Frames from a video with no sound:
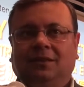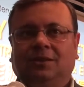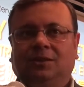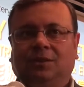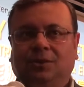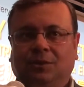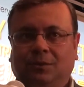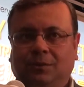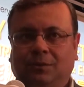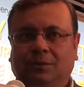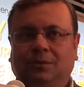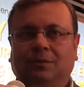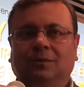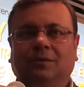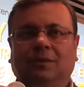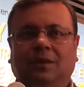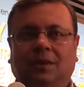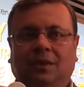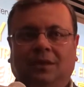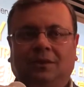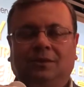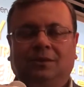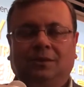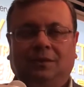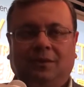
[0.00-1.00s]
two
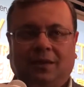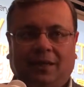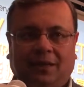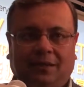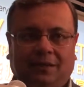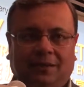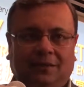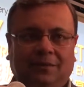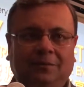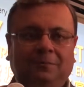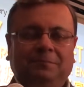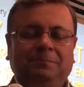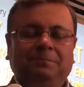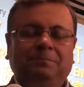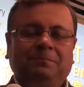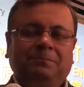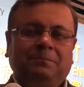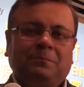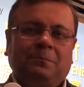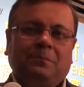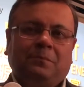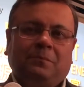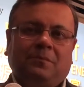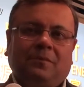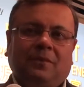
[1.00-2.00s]
together.
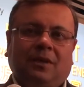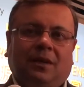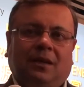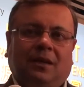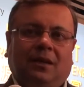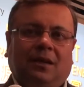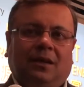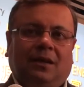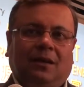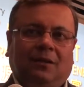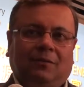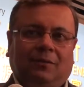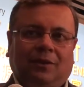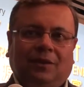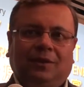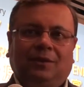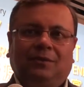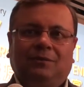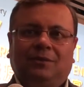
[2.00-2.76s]
One